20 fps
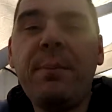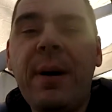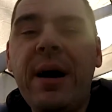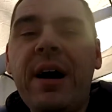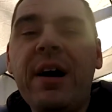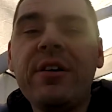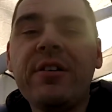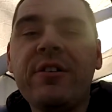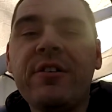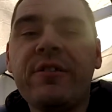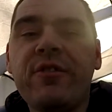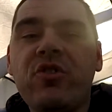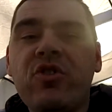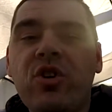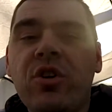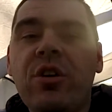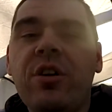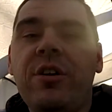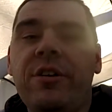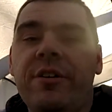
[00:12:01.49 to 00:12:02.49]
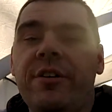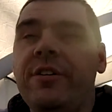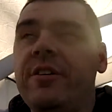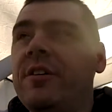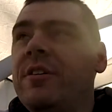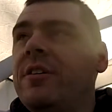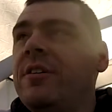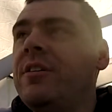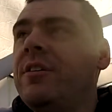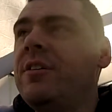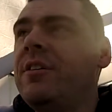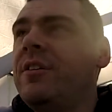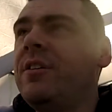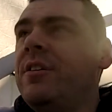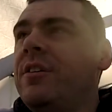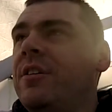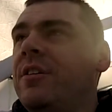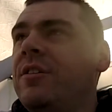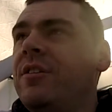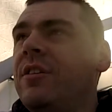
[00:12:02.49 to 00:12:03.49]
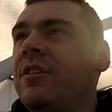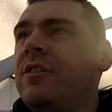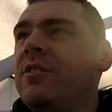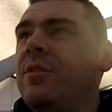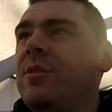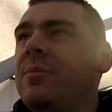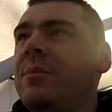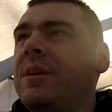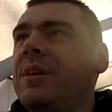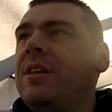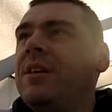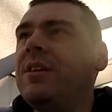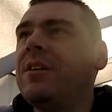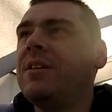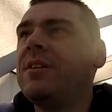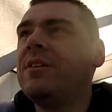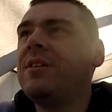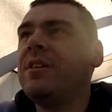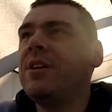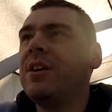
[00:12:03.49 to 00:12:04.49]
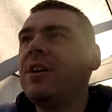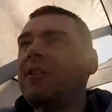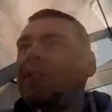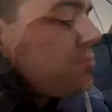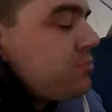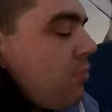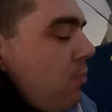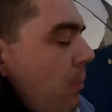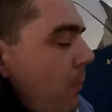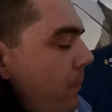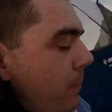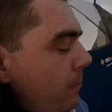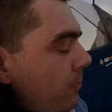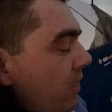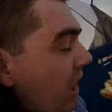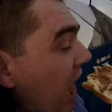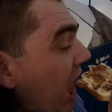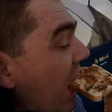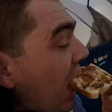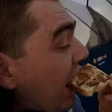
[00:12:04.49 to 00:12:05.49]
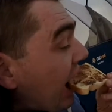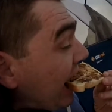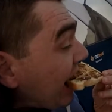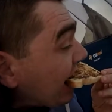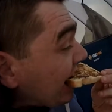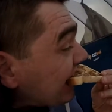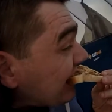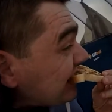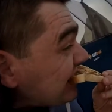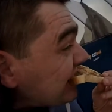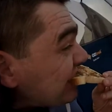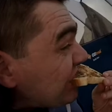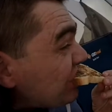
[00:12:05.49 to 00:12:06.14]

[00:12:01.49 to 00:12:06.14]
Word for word: bars of chocolate since we've been here. I don't know how the hell you're not overweight.